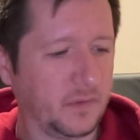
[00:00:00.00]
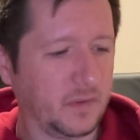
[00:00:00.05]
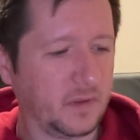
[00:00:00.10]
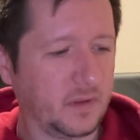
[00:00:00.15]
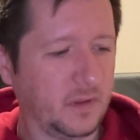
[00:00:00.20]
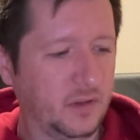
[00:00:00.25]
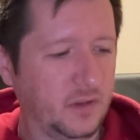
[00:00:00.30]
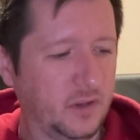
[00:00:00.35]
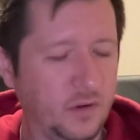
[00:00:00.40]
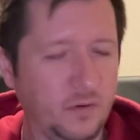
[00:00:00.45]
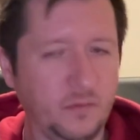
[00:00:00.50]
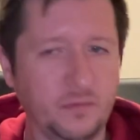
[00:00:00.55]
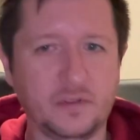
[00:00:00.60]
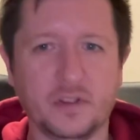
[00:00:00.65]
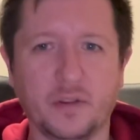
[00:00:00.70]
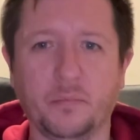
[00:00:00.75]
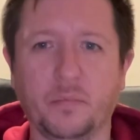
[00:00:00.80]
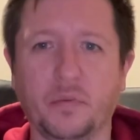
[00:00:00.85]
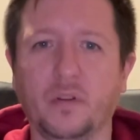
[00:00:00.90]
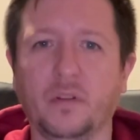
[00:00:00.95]

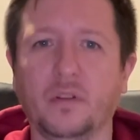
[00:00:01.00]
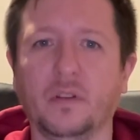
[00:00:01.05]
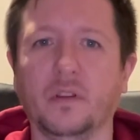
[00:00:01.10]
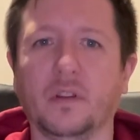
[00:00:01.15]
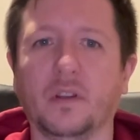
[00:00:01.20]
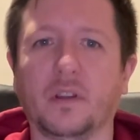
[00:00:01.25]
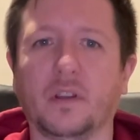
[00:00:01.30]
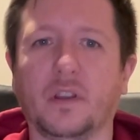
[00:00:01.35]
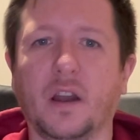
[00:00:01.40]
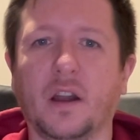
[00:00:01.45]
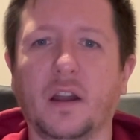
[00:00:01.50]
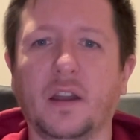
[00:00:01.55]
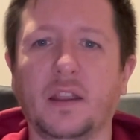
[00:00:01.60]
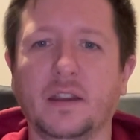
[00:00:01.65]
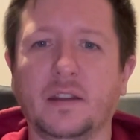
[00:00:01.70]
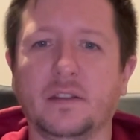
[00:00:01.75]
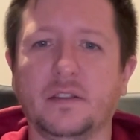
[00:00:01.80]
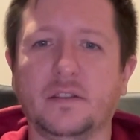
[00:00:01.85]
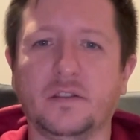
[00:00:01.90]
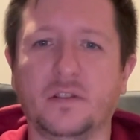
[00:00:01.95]
usable
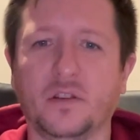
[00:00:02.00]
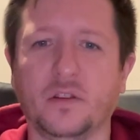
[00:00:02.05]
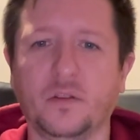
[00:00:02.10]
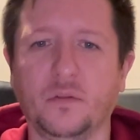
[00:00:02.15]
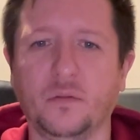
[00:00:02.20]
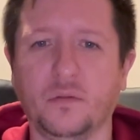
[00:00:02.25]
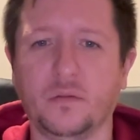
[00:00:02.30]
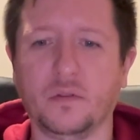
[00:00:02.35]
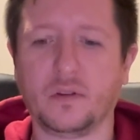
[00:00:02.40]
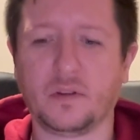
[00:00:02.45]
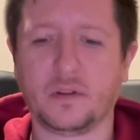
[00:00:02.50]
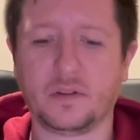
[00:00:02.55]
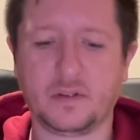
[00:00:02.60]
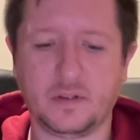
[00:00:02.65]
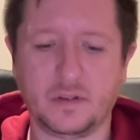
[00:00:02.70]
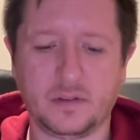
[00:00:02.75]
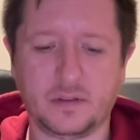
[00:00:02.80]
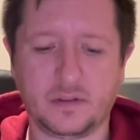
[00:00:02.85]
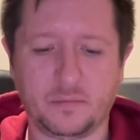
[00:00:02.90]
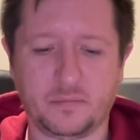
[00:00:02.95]
guide to
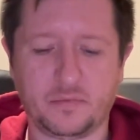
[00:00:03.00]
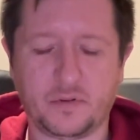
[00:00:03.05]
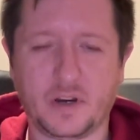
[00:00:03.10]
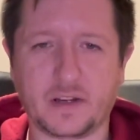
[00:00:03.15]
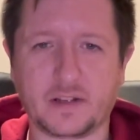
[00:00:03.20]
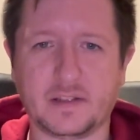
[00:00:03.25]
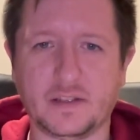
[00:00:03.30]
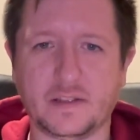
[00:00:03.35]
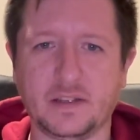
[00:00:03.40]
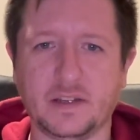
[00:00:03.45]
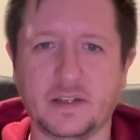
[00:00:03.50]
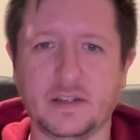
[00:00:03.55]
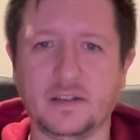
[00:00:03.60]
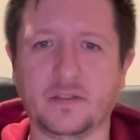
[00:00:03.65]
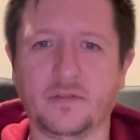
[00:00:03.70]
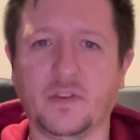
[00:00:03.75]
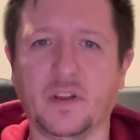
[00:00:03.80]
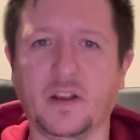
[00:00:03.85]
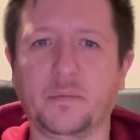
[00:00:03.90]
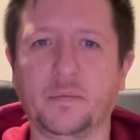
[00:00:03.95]
practicing and
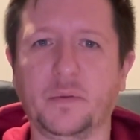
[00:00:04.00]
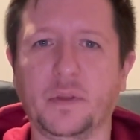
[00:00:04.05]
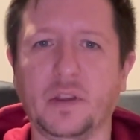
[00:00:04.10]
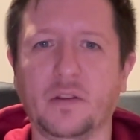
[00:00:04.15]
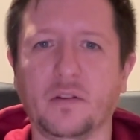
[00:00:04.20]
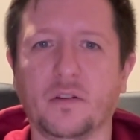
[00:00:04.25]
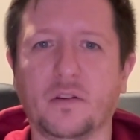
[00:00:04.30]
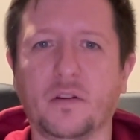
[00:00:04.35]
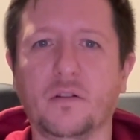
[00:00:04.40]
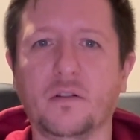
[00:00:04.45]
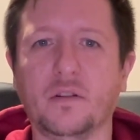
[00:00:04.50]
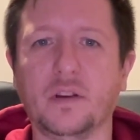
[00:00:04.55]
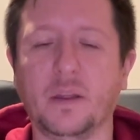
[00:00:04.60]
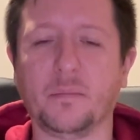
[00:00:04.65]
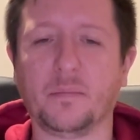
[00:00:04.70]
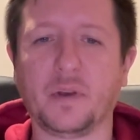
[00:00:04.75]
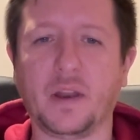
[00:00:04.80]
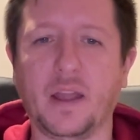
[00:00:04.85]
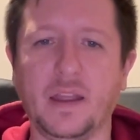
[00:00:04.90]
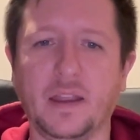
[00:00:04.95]
developing your
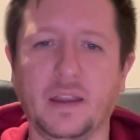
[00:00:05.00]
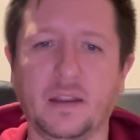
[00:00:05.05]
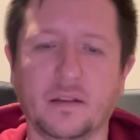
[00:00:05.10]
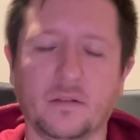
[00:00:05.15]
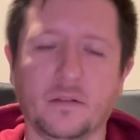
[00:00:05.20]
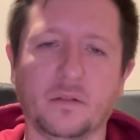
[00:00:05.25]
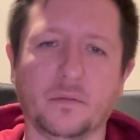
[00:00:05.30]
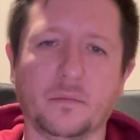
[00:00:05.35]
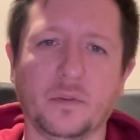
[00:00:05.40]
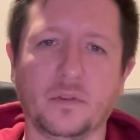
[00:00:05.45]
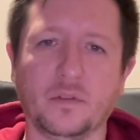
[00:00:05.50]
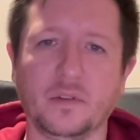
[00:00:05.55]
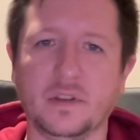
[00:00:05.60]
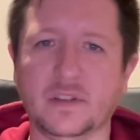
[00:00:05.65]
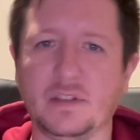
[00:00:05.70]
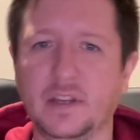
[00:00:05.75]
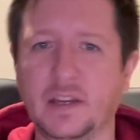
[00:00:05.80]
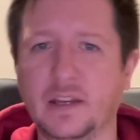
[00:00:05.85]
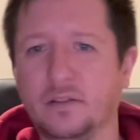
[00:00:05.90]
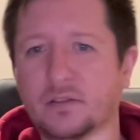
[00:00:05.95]
cornet playing, or
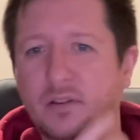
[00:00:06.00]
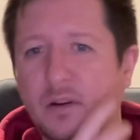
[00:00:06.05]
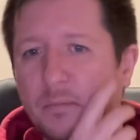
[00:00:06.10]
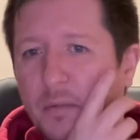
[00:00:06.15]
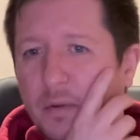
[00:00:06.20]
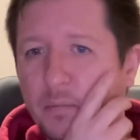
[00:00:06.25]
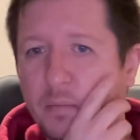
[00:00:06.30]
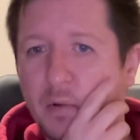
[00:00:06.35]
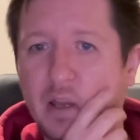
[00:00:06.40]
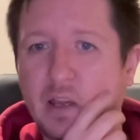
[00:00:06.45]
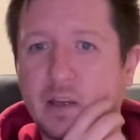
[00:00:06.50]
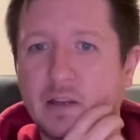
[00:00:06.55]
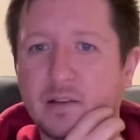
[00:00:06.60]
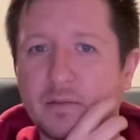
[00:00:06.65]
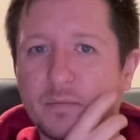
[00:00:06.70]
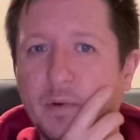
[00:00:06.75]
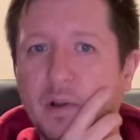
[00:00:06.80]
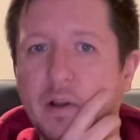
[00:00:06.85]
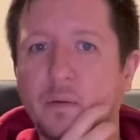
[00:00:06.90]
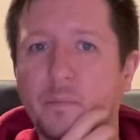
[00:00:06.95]
indeed trumpet playing
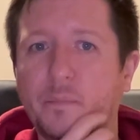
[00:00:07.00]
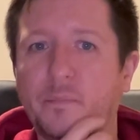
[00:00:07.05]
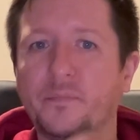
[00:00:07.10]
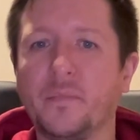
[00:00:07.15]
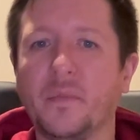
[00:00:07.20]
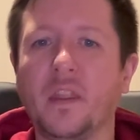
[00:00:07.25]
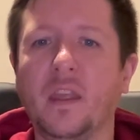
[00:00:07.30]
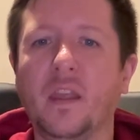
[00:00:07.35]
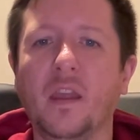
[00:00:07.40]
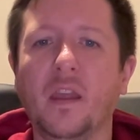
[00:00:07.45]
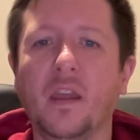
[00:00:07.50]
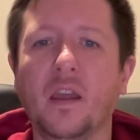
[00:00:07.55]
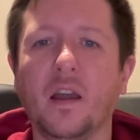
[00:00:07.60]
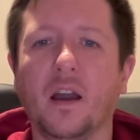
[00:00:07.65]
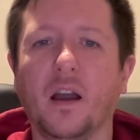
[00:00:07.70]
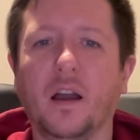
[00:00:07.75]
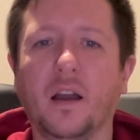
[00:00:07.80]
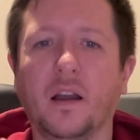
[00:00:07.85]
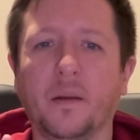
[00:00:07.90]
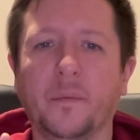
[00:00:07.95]
as well.
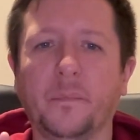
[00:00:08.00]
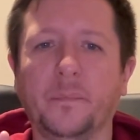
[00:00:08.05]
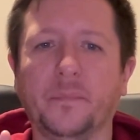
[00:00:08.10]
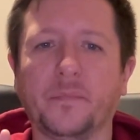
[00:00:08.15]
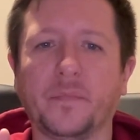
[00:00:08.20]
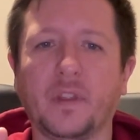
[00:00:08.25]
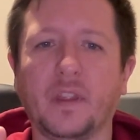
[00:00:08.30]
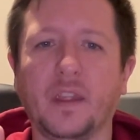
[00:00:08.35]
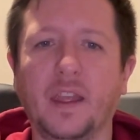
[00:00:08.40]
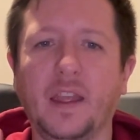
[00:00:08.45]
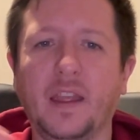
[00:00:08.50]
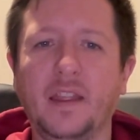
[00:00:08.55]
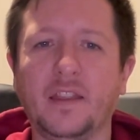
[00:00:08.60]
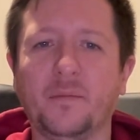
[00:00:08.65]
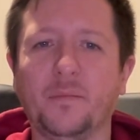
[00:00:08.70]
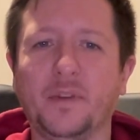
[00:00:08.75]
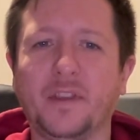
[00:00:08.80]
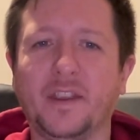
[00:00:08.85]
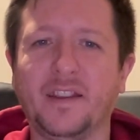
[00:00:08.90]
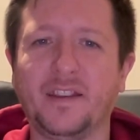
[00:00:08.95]
In the
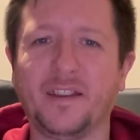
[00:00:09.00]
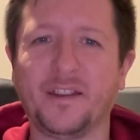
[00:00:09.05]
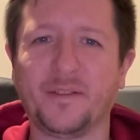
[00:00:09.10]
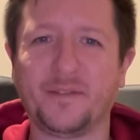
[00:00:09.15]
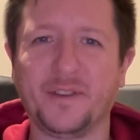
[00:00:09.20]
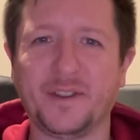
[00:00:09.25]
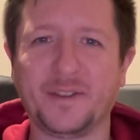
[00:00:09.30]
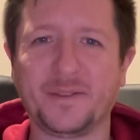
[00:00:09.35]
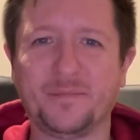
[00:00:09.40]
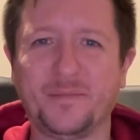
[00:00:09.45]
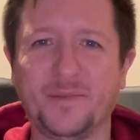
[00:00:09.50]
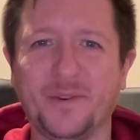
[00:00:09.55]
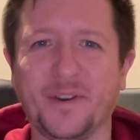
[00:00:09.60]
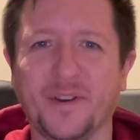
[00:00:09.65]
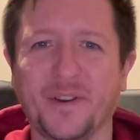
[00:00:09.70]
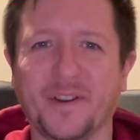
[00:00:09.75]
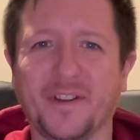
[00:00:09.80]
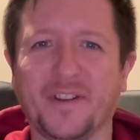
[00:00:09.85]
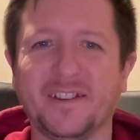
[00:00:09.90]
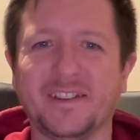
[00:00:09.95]
beginning of this
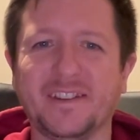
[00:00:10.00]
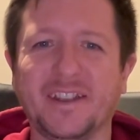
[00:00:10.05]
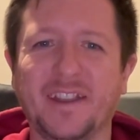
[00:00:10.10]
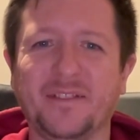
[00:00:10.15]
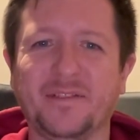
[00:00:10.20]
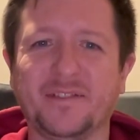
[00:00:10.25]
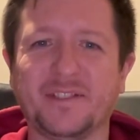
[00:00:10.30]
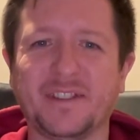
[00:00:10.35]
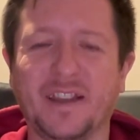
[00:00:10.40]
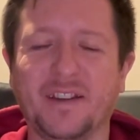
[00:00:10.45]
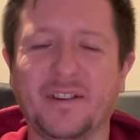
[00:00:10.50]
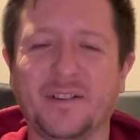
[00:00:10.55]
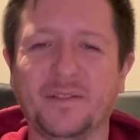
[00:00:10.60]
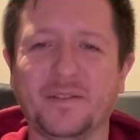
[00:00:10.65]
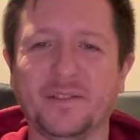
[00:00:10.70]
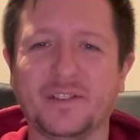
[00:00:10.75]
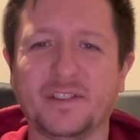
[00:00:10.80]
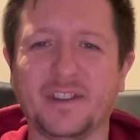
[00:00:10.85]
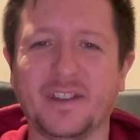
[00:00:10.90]
book, Dave tells